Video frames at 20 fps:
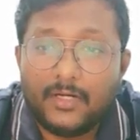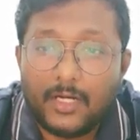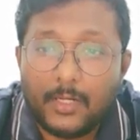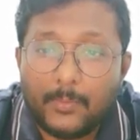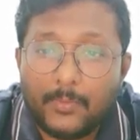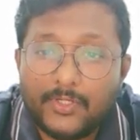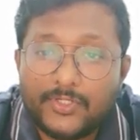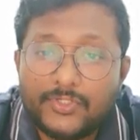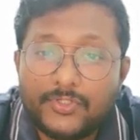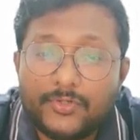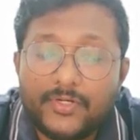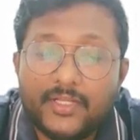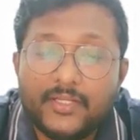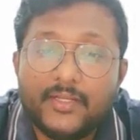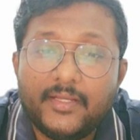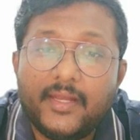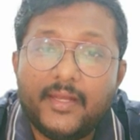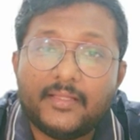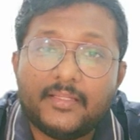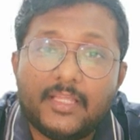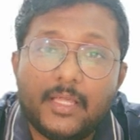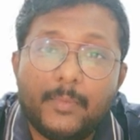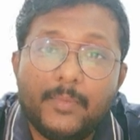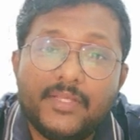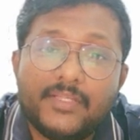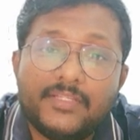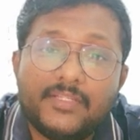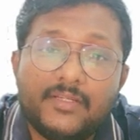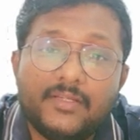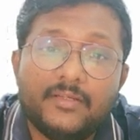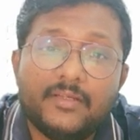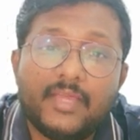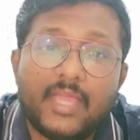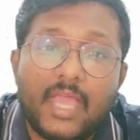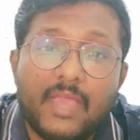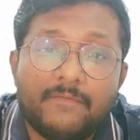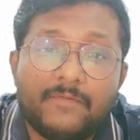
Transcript: Troubleshooting and commissioning